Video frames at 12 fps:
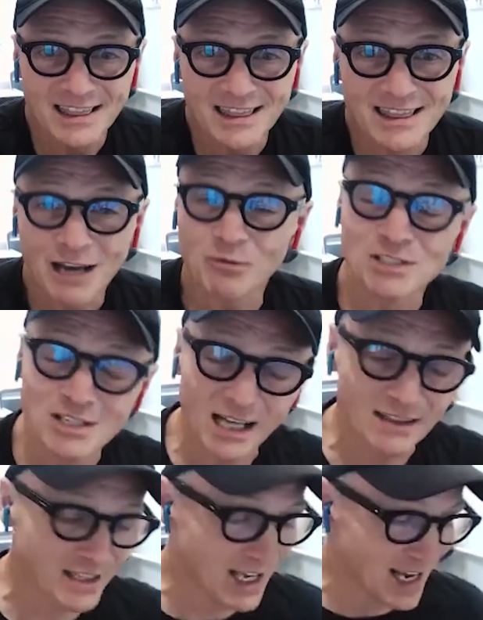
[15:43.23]
That was
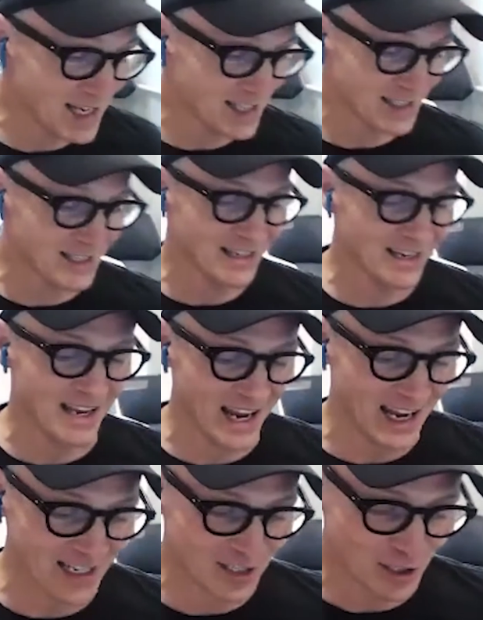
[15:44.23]
not the case.
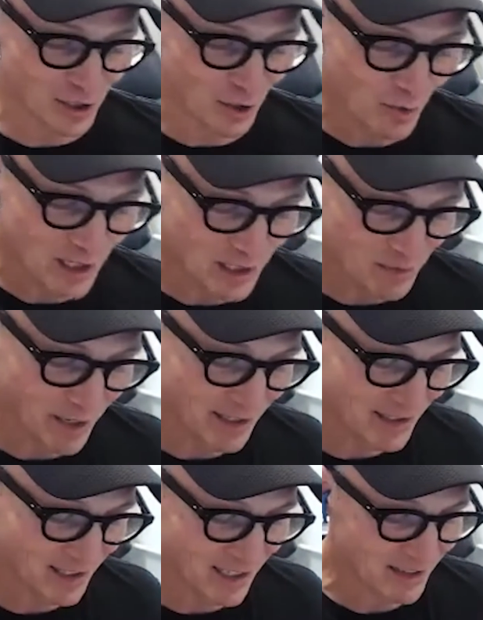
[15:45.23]
And so we
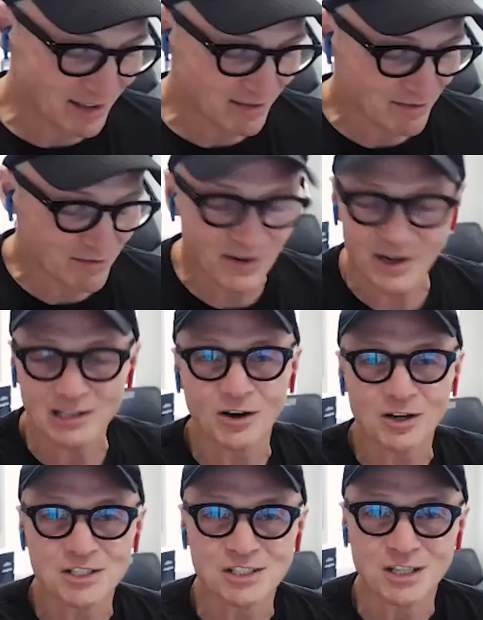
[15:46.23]
spent a very
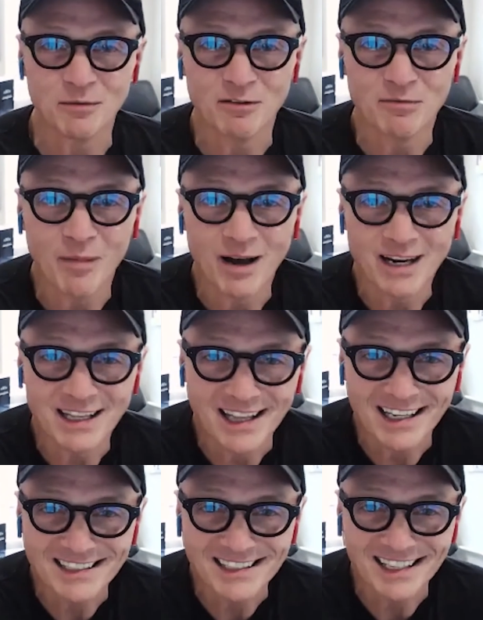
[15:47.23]
large sum of money
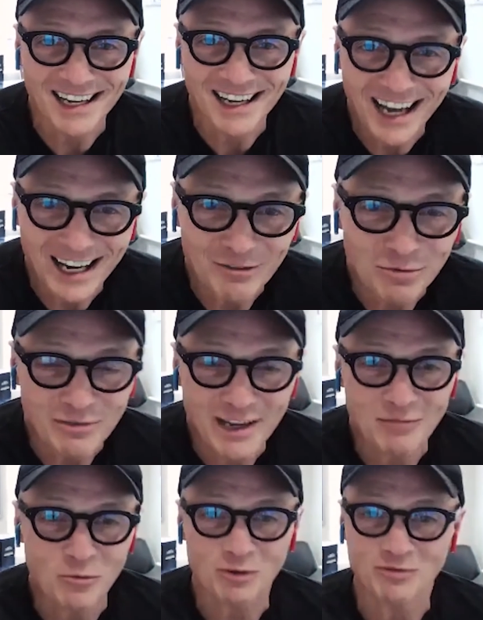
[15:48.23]
that I would have
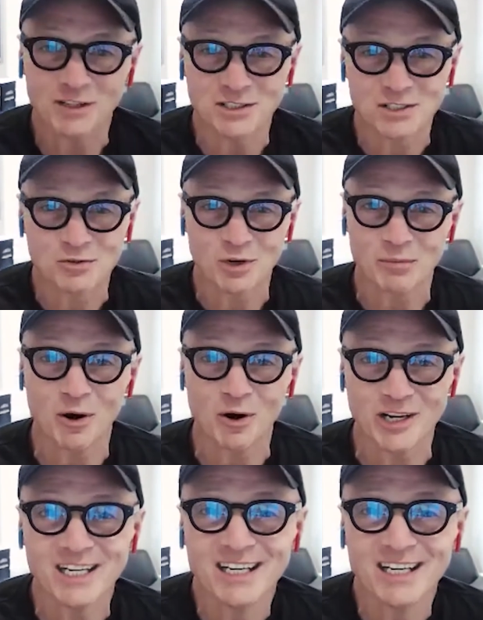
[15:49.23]
had more fun just throwing a party.